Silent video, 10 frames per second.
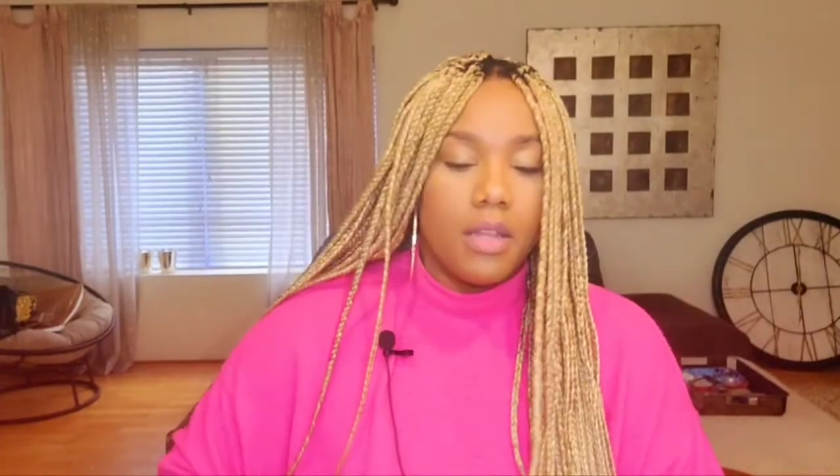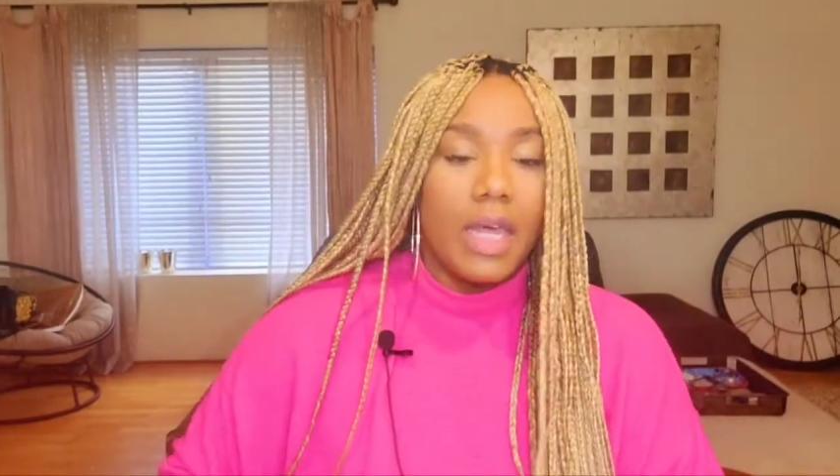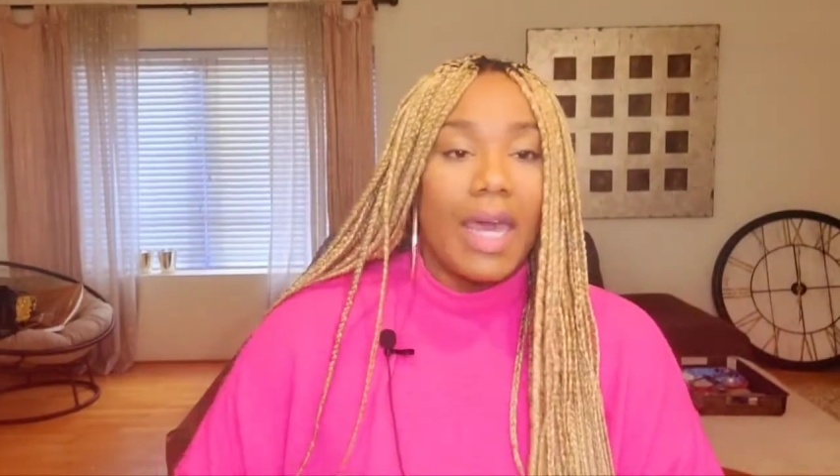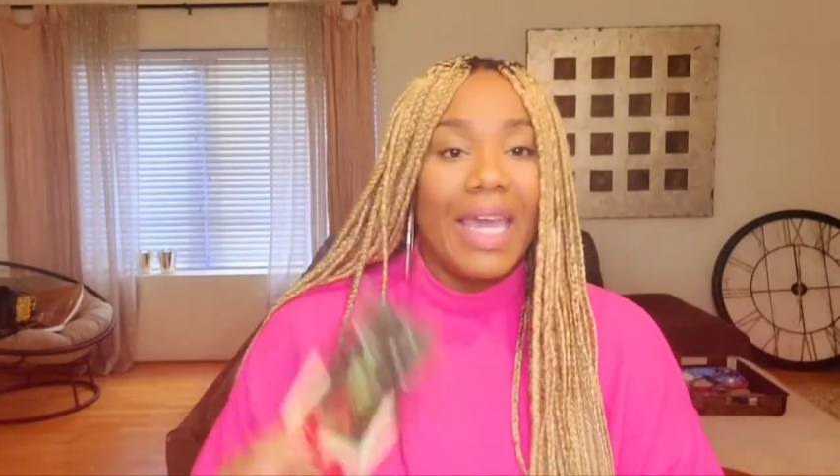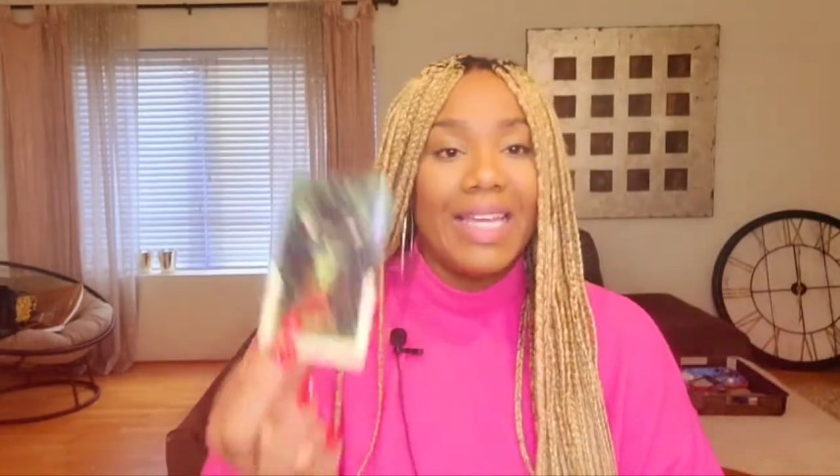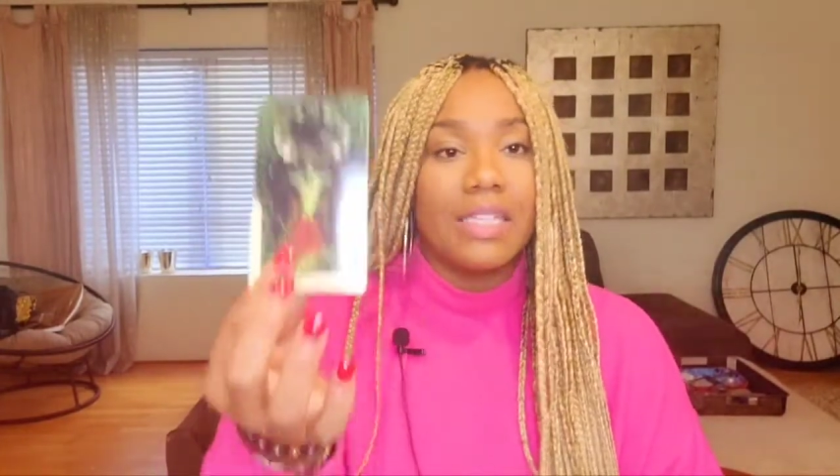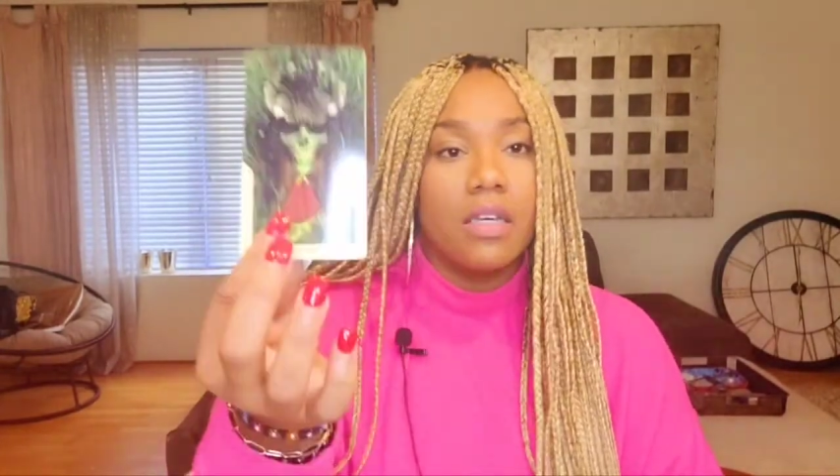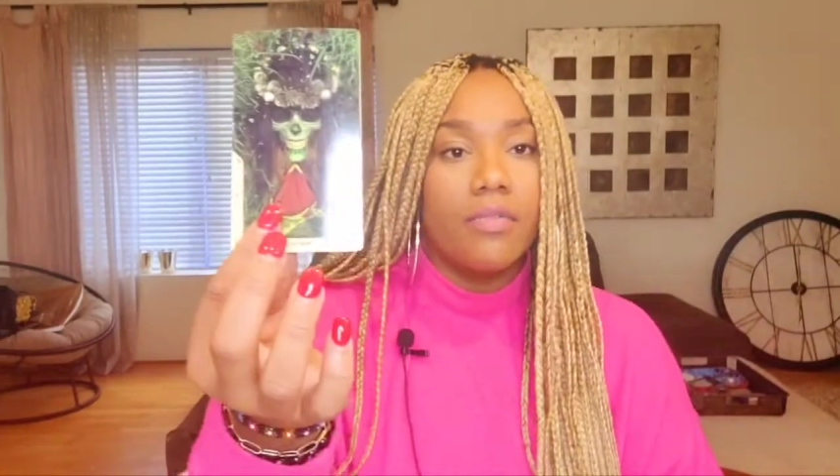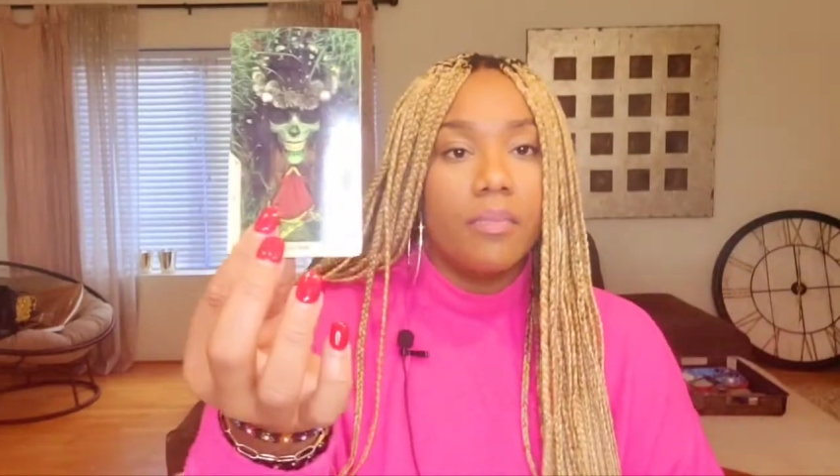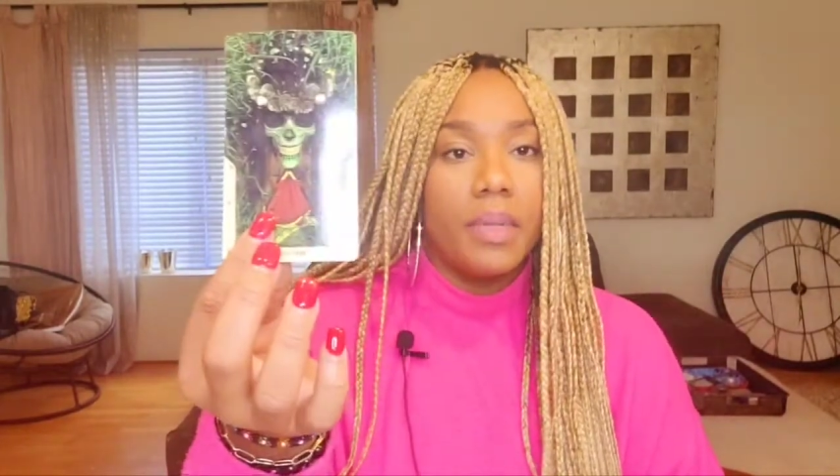8
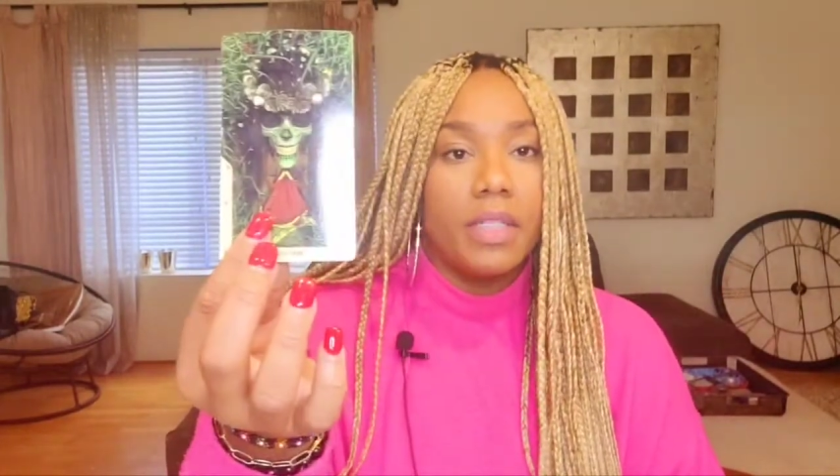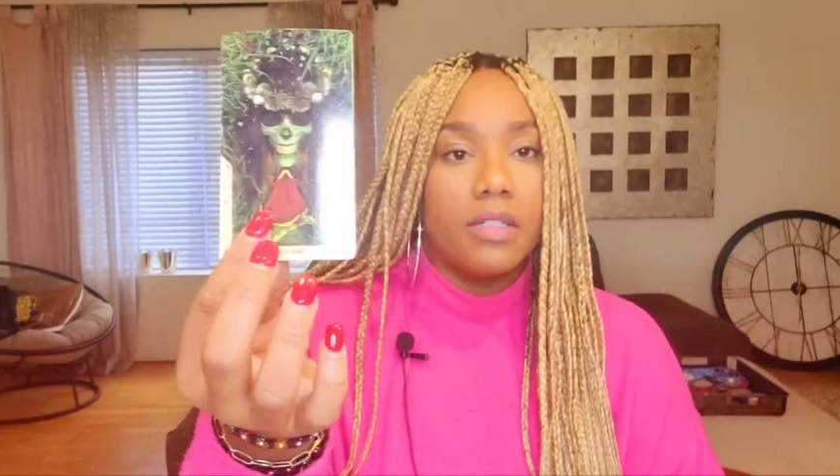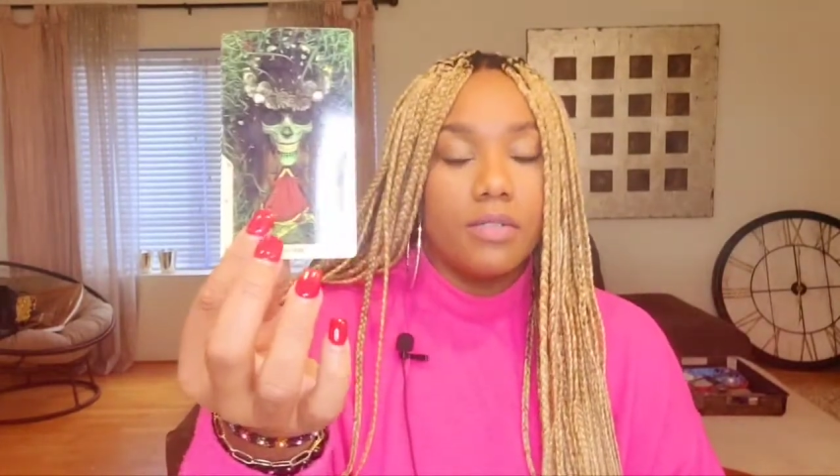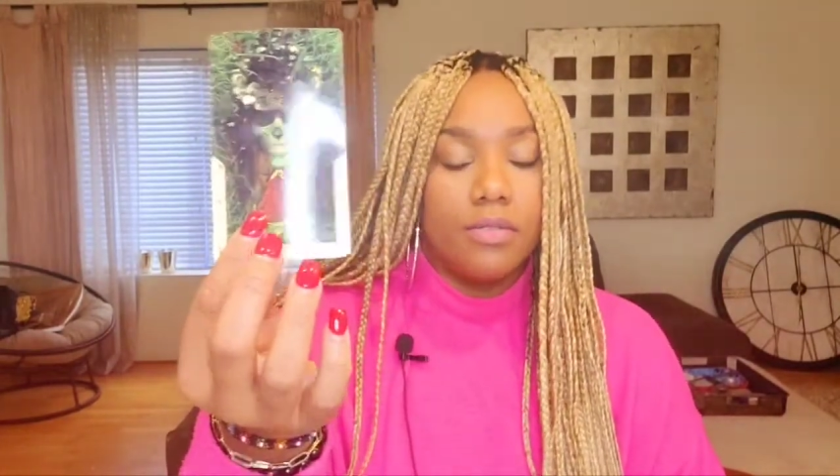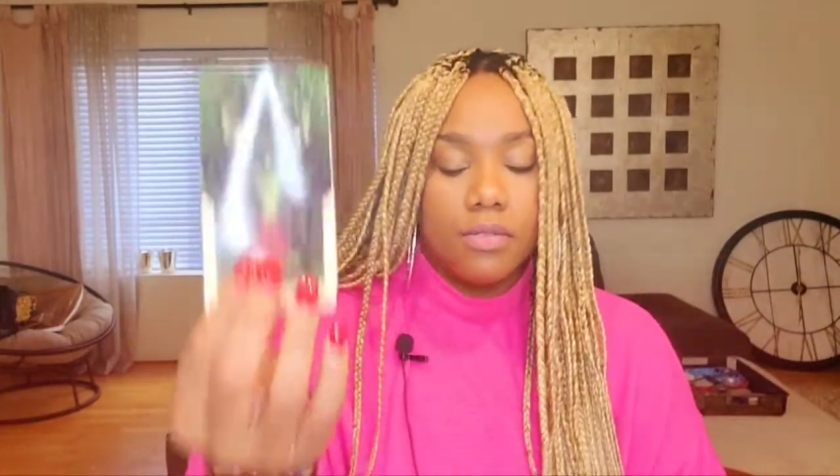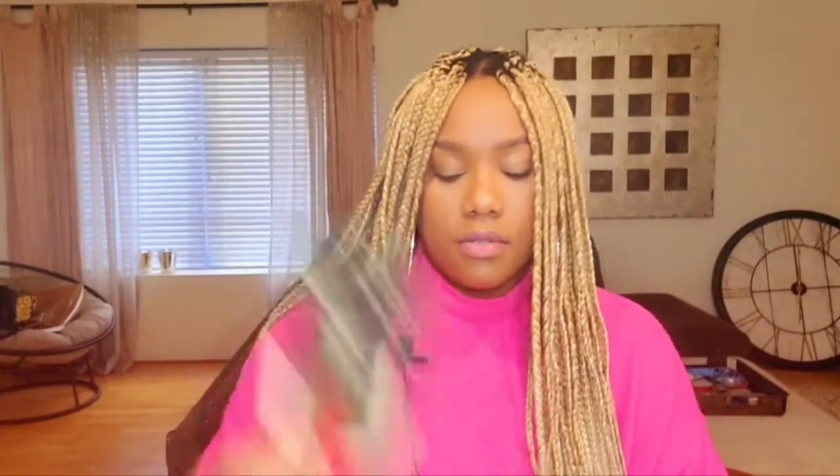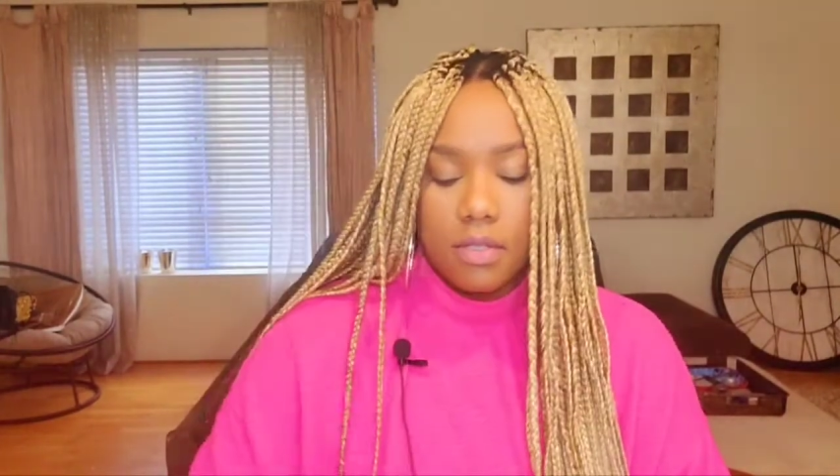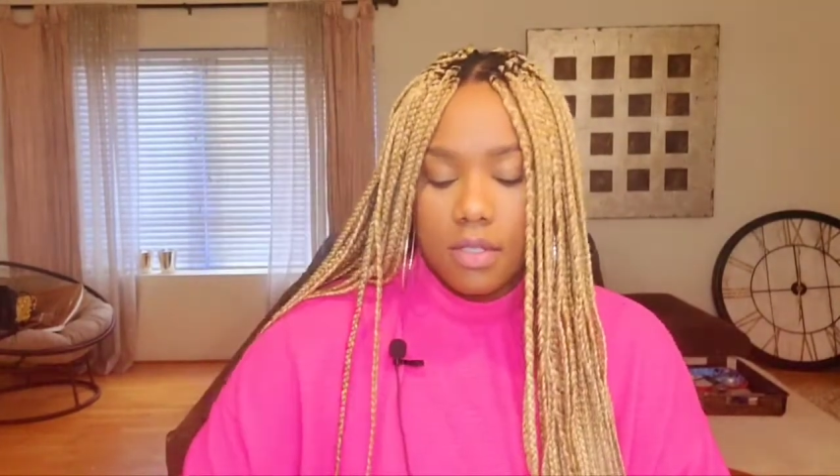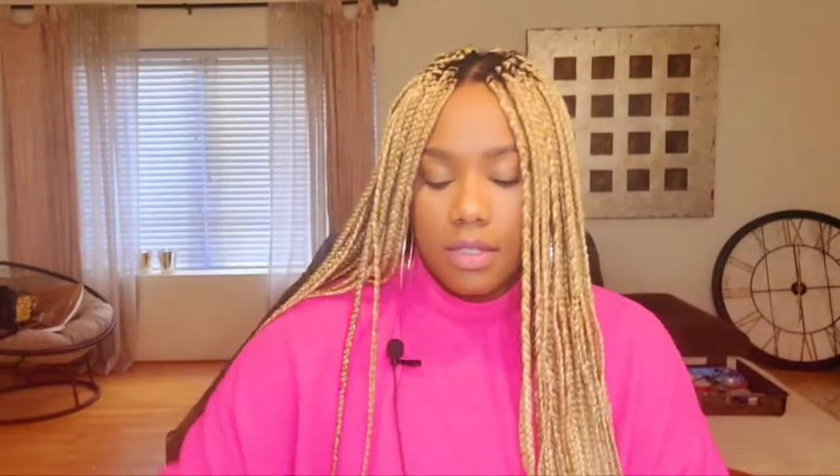of Pentacles,